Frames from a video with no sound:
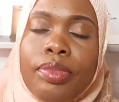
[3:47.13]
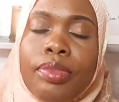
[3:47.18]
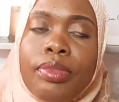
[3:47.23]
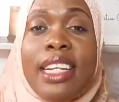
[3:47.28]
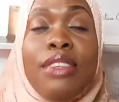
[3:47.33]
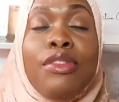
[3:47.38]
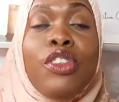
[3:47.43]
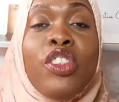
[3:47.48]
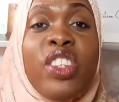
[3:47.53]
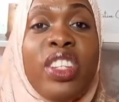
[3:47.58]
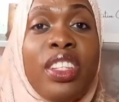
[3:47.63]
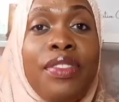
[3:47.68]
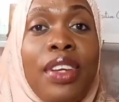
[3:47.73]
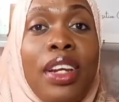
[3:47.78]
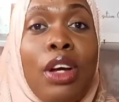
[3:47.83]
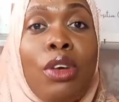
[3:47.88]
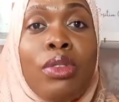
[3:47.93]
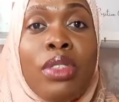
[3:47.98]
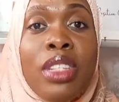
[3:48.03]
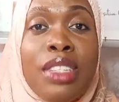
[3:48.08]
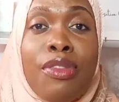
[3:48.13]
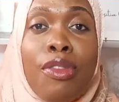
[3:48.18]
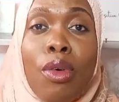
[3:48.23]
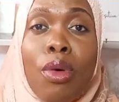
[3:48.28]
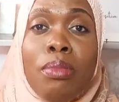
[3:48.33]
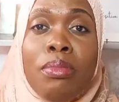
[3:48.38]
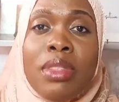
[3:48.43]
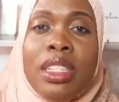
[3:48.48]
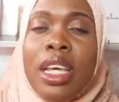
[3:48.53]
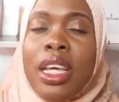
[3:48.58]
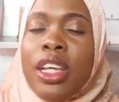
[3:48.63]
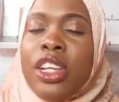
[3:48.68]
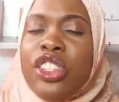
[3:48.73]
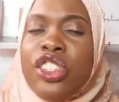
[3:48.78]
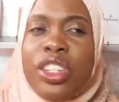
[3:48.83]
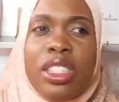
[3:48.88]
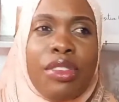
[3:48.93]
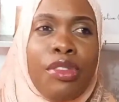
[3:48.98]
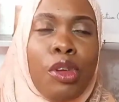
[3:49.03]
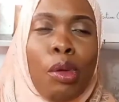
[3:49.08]
If you just fill out these forms,
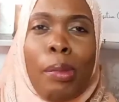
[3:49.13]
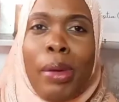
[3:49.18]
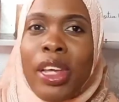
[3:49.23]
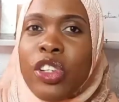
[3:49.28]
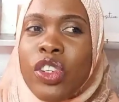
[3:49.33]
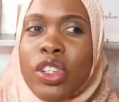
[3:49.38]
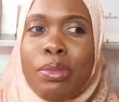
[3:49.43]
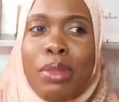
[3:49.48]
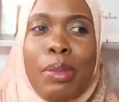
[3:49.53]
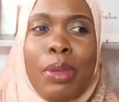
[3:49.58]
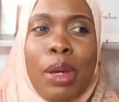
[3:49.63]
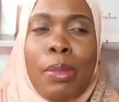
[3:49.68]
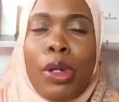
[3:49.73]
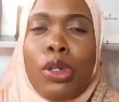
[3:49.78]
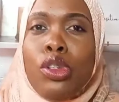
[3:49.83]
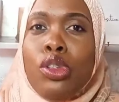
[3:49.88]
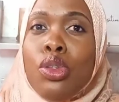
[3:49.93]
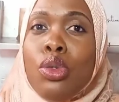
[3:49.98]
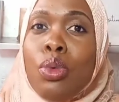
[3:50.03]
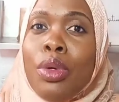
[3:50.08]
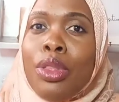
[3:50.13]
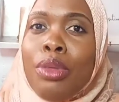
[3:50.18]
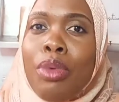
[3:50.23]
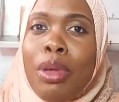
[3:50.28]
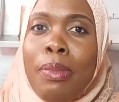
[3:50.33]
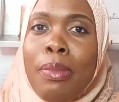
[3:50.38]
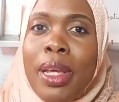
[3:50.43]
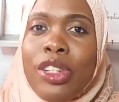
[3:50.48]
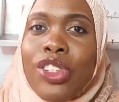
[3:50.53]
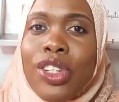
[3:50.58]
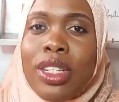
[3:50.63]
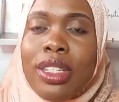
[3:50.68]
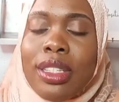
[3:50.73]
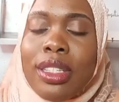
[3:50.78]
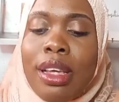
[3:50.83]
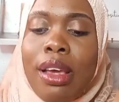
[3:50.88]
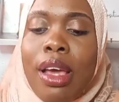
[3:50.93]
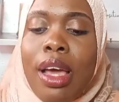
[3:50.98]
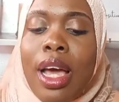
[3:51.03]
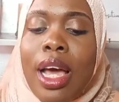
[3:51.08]
just a few pages, maybe about 2 or 3 pages,
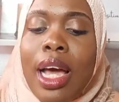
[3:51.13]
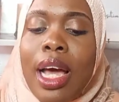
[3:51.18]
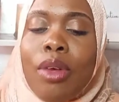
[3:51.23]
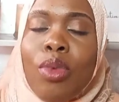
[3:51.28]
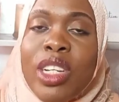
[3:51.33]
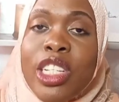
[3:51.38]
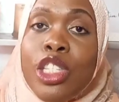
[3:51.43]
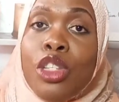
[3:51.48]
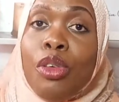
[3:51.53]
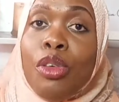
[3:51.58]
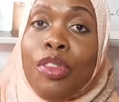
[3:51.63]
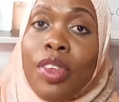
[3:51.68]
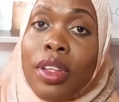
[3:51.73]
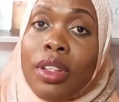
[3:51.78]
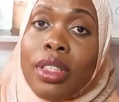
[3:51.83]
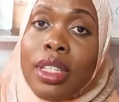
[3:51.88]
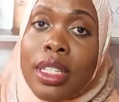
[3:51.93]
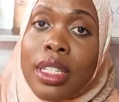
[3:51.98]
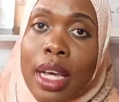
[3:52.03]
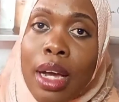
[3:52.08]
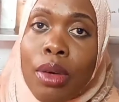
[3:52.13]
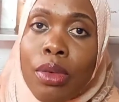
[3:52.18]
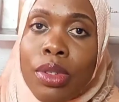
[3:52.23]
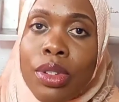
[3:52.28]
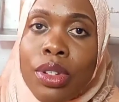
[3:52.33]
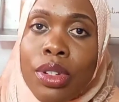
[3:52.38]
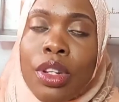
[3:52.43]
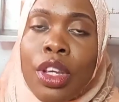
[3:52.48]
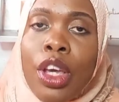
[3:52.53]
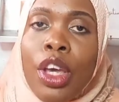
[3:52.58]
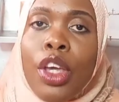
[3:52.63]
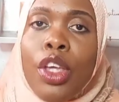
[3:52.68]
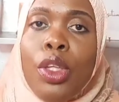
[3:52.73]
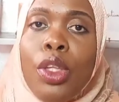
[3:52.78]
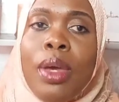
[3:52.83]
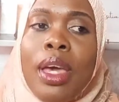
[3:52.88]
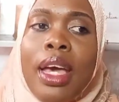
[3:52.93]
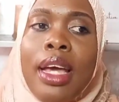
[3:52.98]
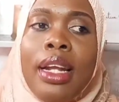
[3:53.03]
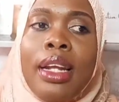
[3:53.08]
and once you fill these out,
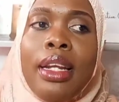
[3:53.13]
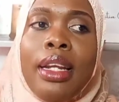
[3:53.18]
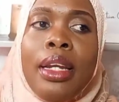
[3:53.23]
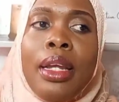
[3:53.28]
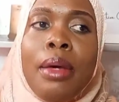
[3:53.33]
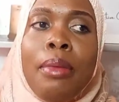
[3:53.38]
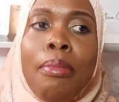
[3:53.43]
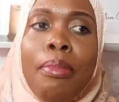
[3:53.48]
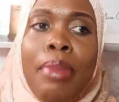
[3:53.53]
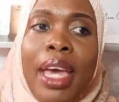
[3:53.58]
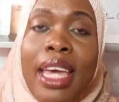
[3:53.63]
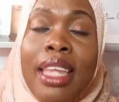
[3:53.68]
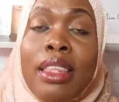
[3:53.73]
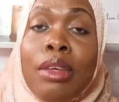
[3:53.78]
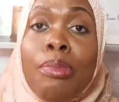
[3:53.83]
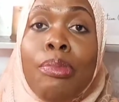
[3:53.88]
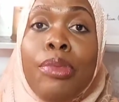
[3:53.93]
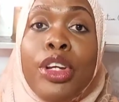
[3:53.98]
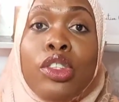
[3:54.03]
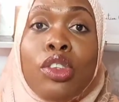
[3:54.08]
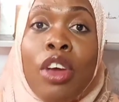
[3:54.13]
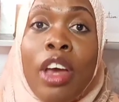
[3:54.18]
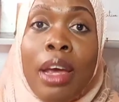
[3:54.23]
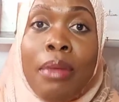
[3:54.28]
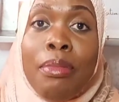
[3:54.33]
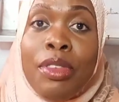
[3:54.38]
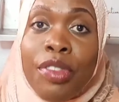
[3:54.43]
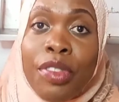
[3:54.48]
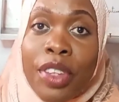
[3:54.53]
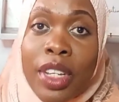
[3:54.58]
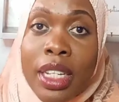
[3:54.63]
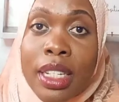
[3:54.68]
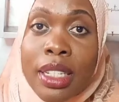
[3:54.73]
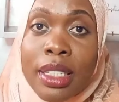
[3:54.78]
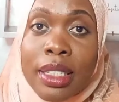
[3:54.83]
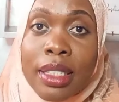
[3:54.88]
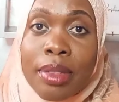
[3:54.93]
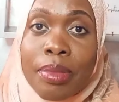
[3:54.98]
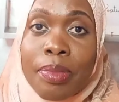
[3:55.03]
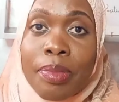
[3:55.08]
you can pay the prescribed
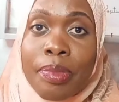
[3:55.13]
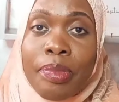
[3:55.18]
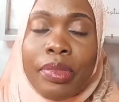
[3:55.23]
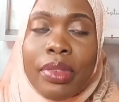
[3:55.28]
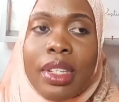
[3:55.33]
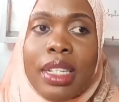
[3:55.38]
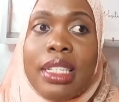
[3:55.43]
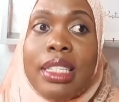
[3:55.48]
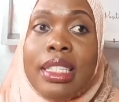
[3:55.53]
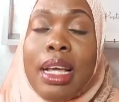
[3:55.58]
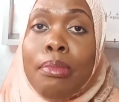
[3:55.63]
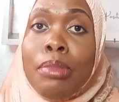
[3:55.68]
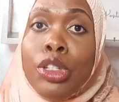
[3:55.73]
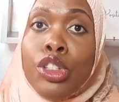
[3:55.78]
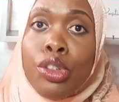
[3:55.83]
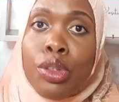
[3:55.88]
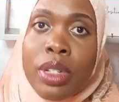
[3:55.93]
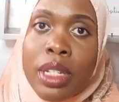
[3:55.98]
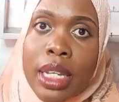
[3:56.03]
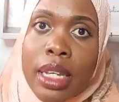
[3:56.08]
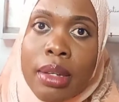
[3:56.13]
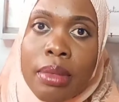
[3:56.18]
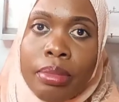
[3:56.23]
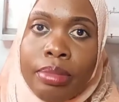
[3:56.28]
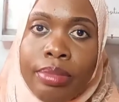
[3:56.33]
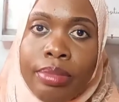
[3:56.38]
fees, the stamp duty